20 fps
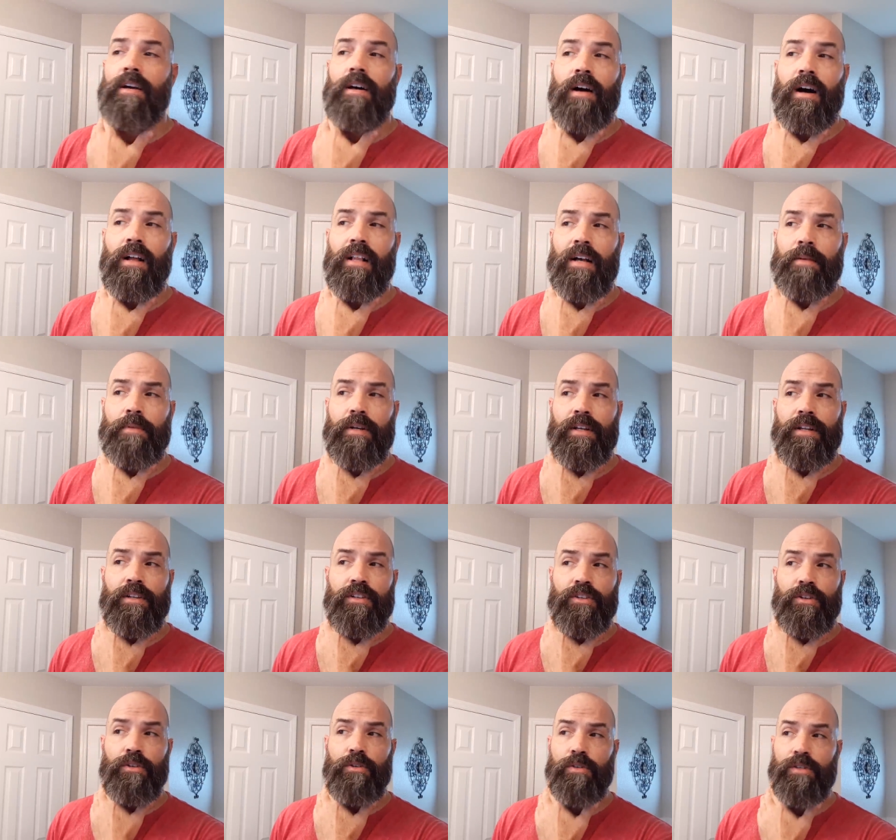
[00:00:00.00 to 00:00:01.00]
All I'm going to
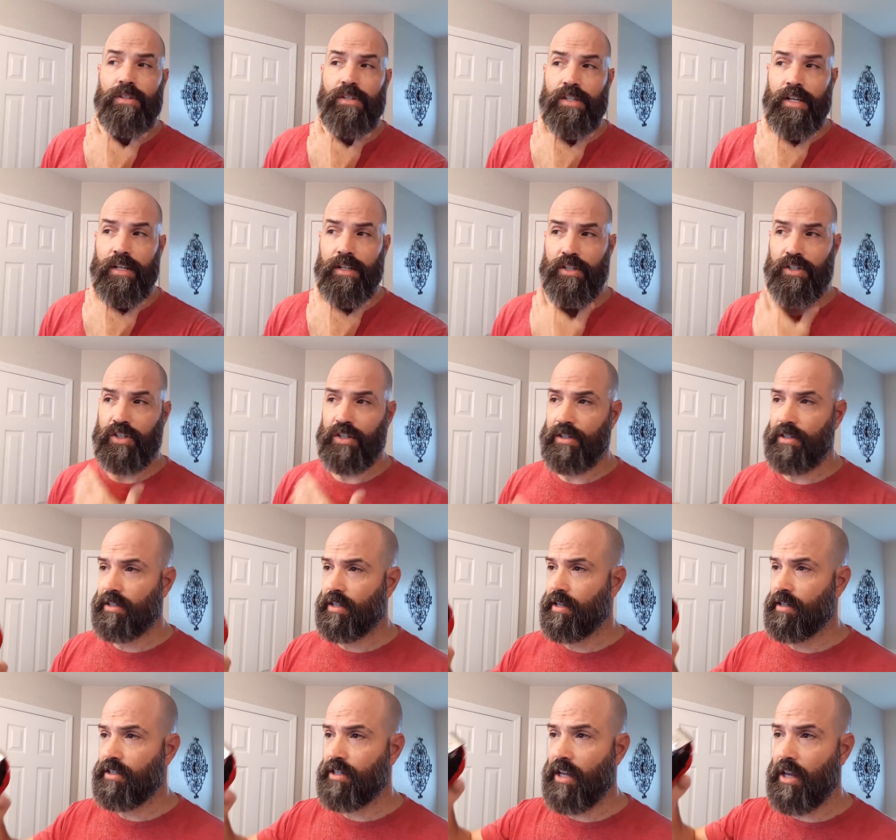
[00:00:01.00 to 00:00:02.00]
do is, is
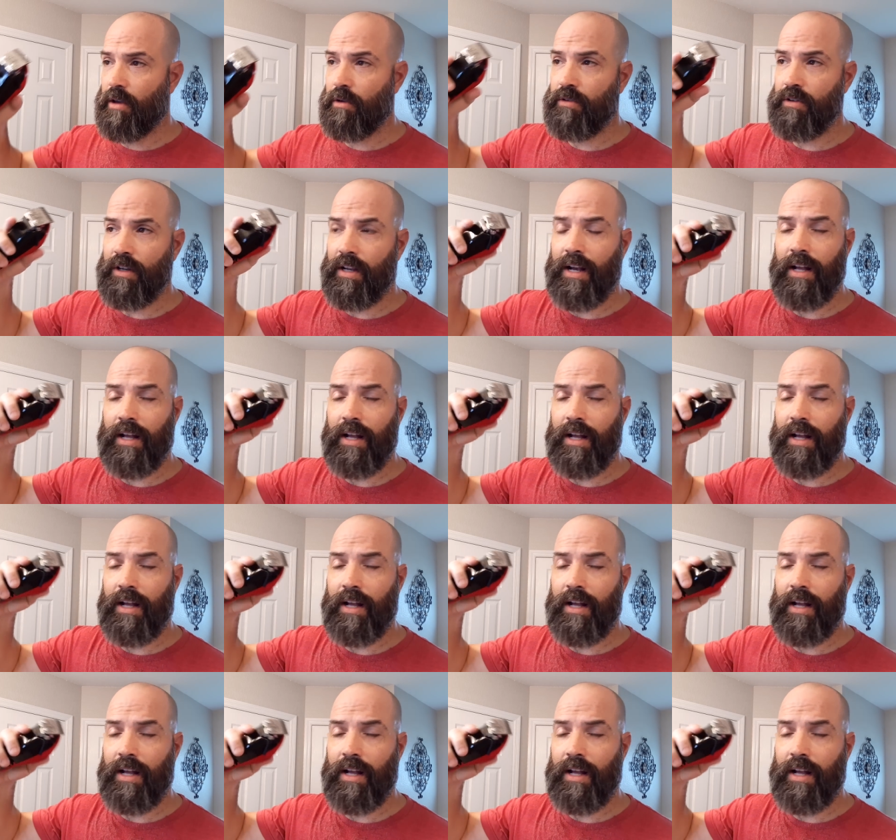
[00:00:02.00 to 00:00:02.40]
just continue to